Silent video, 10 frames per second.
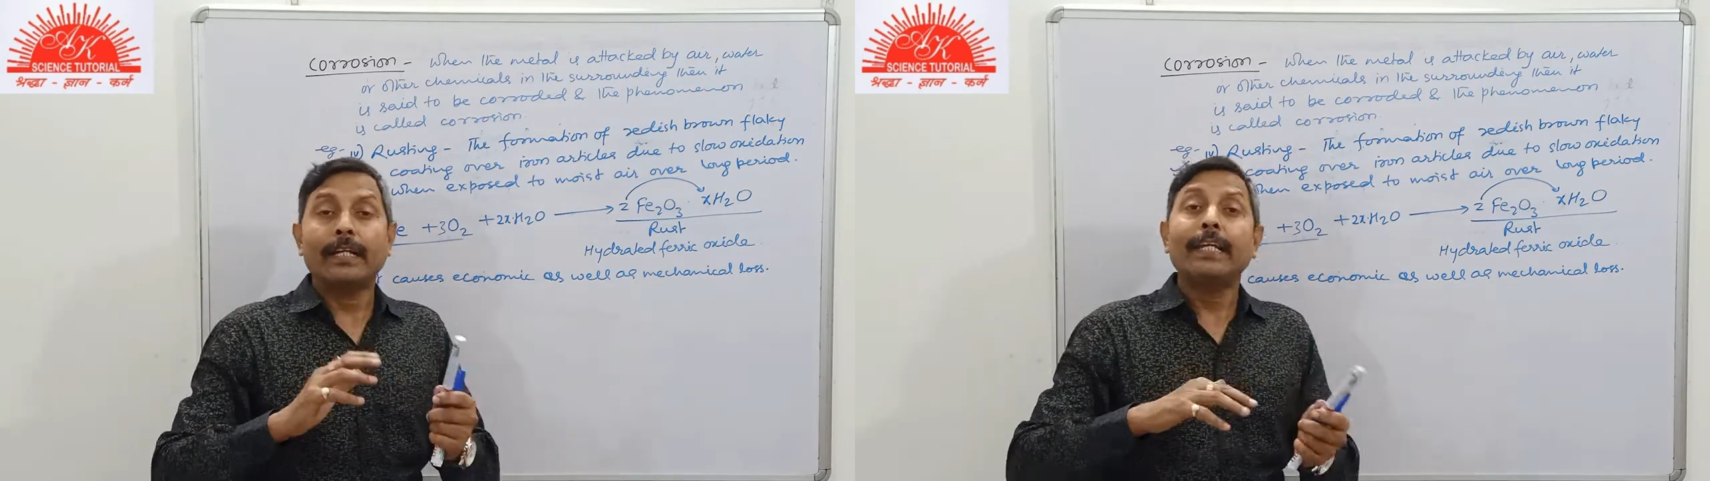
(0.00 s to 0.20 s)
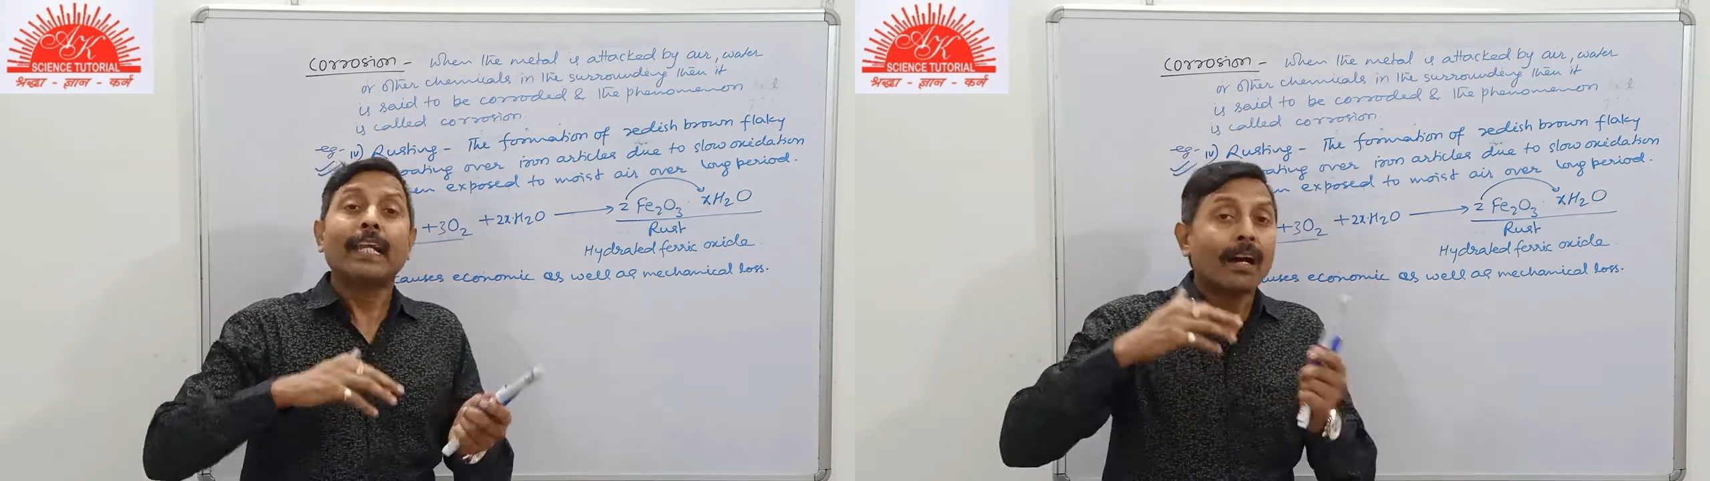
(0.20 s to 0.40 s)

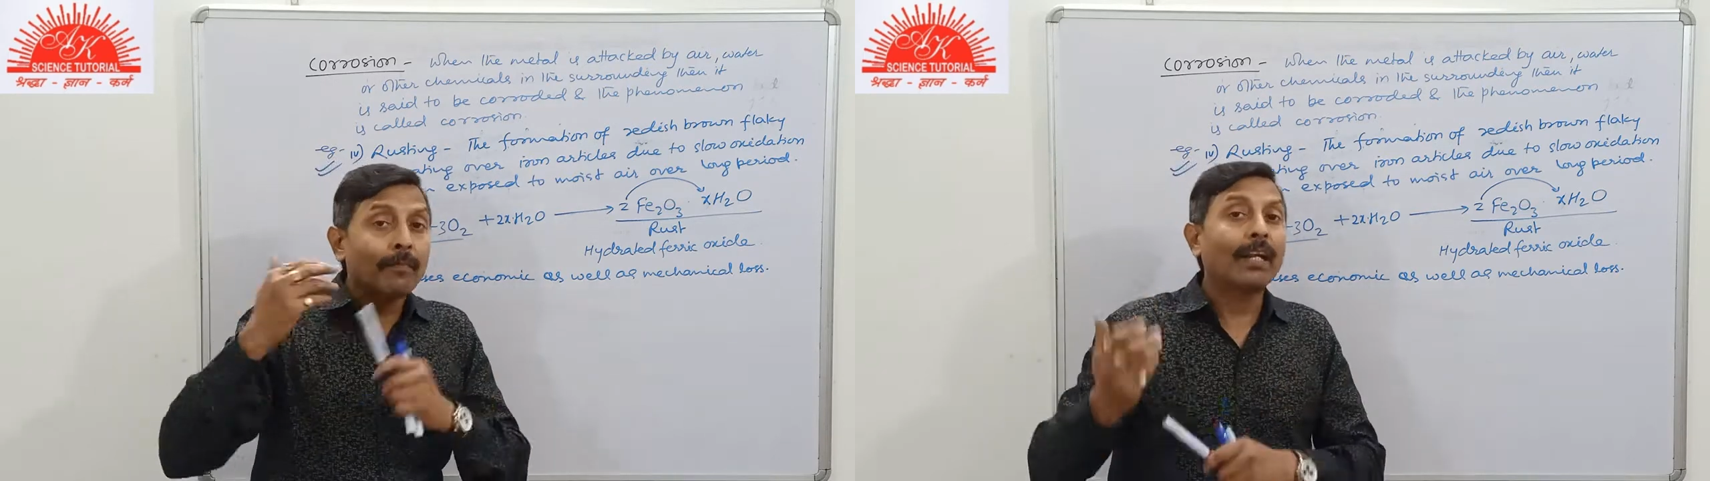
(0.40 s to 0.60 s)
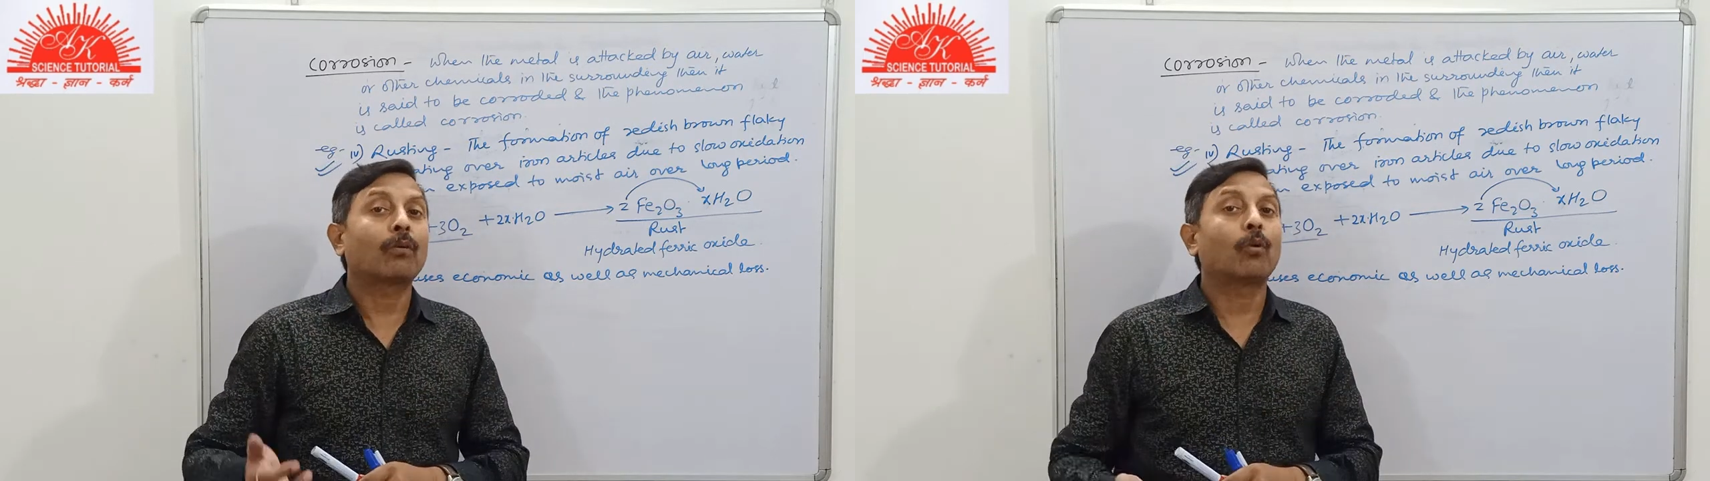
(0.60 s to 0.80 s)

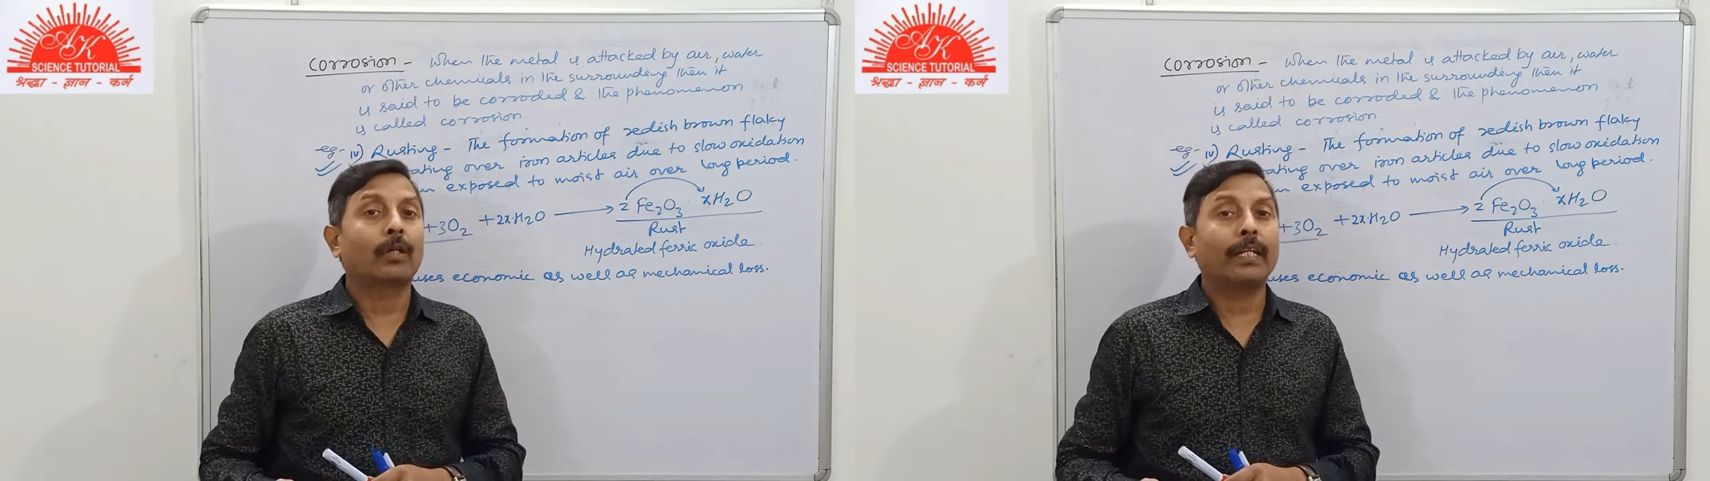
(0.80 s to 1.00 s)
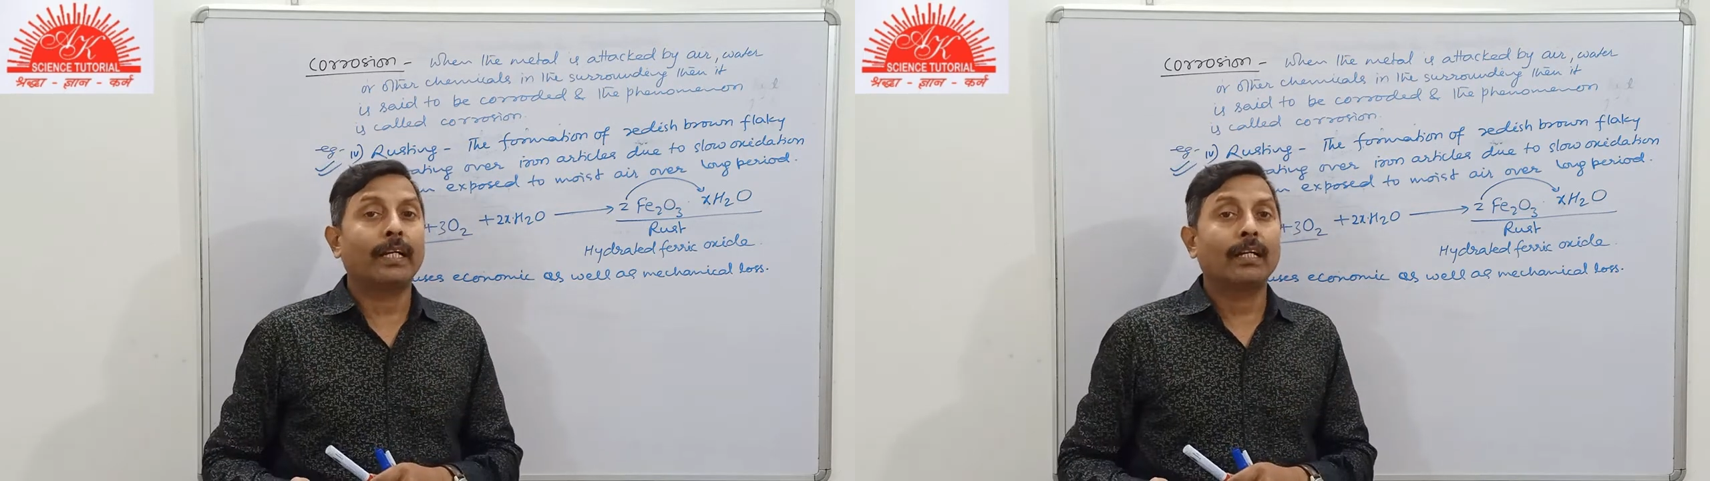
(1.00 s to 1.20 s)
enamel
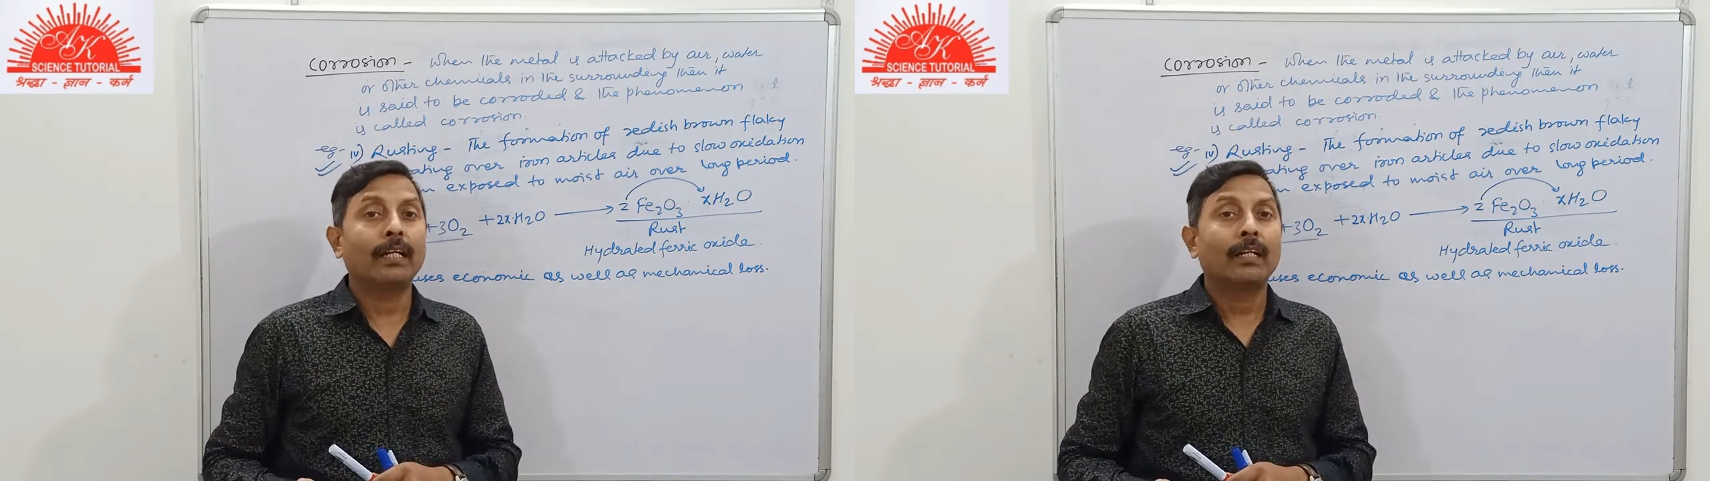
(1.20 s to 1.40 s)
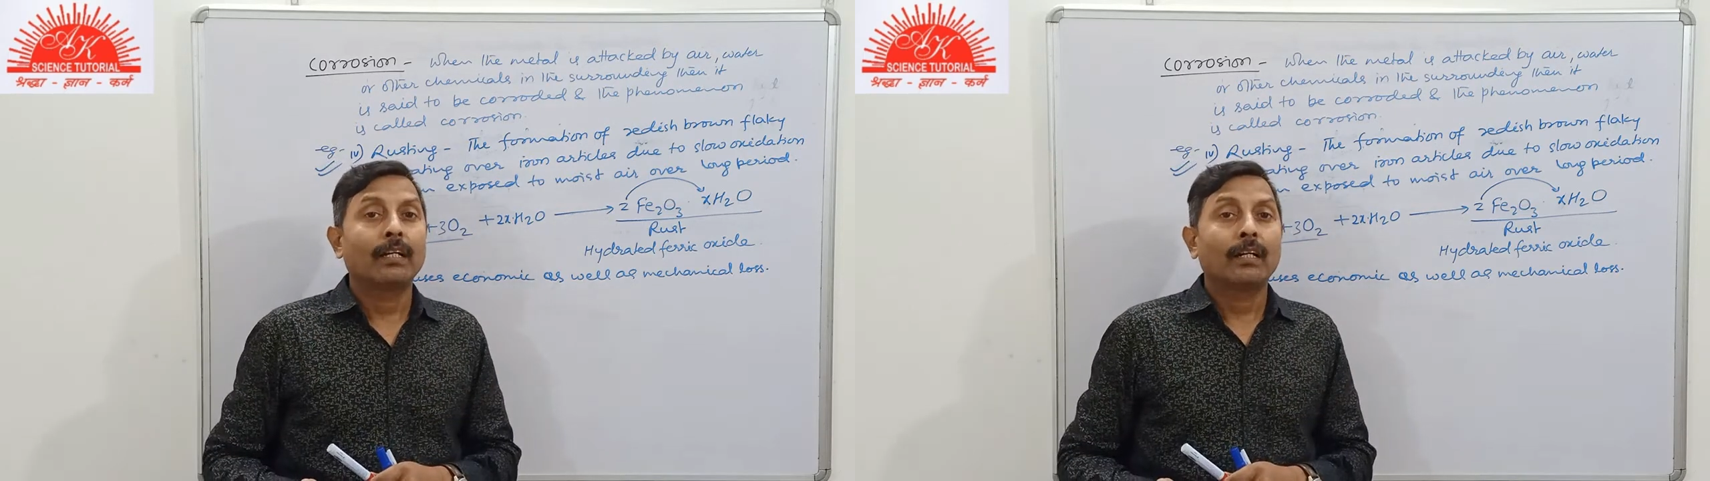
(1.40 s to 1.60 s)

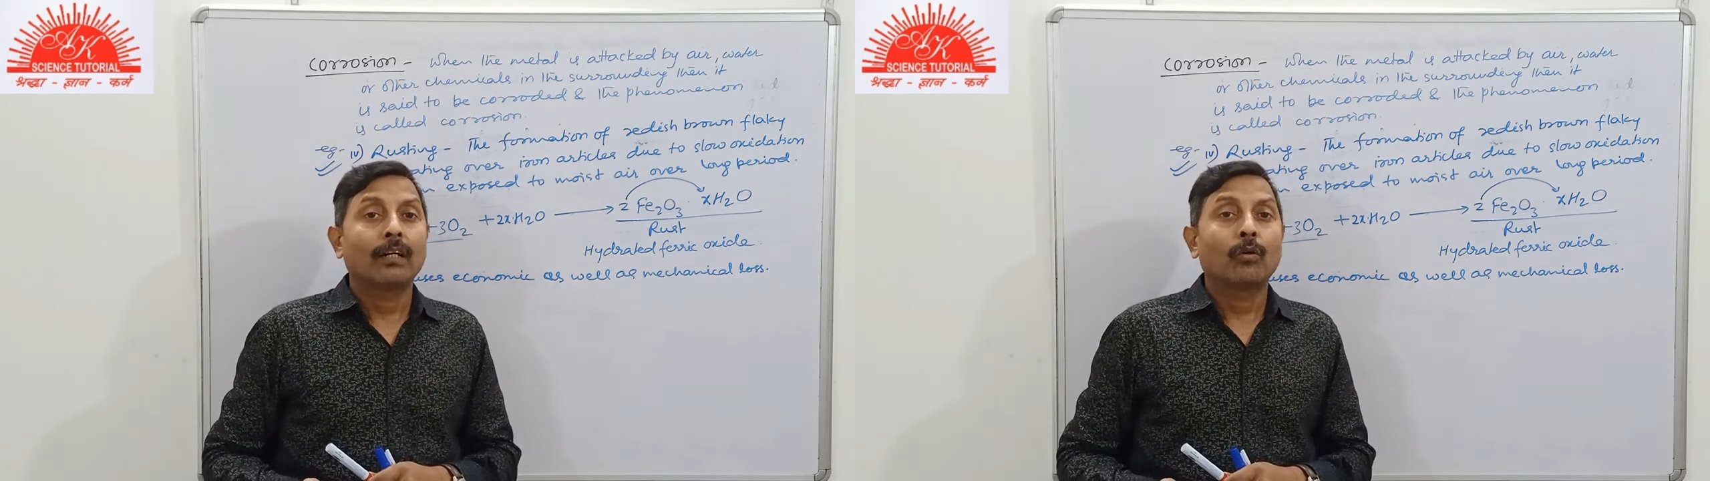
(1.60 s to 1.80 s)
coating,